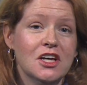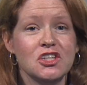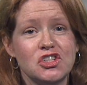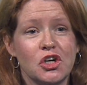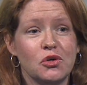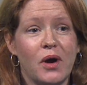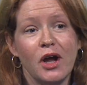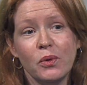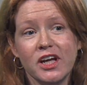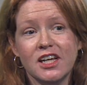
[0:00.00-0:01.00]
So I
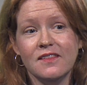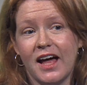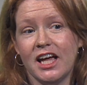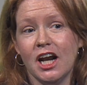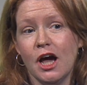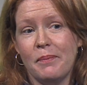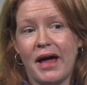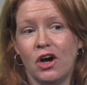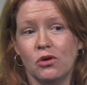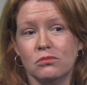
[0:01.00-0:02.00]
write a lot
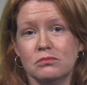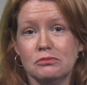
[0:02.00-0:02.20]
about